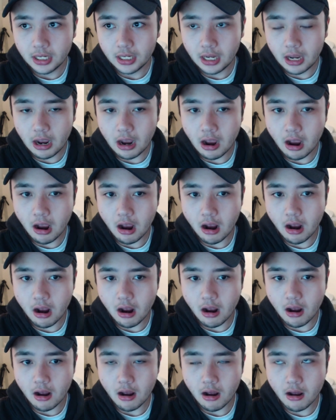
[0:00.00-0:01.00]

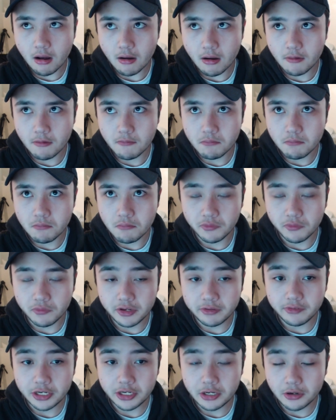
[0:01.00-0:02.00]
uh, movie
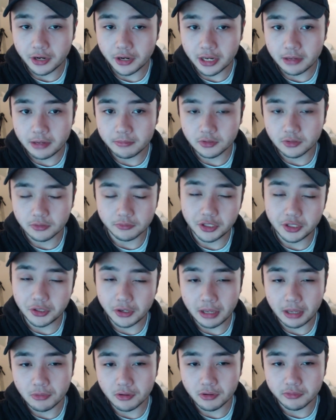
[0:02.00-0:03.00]
video games or video
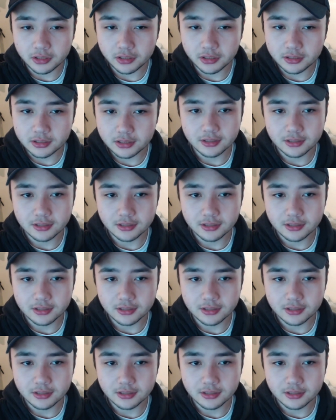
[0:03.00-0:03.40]
game movies.